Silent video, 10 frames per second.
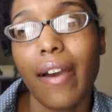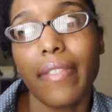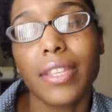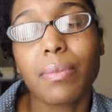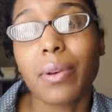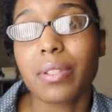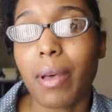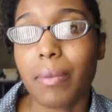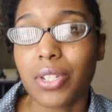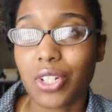This book was
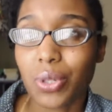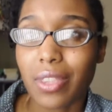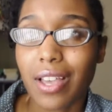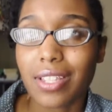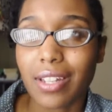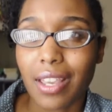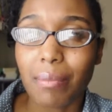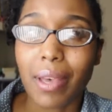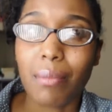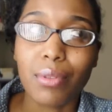published in 2008
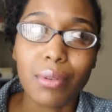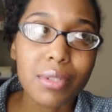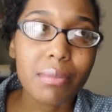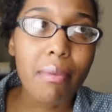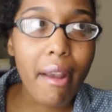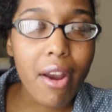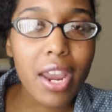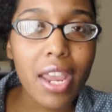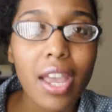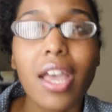by Bloomsbury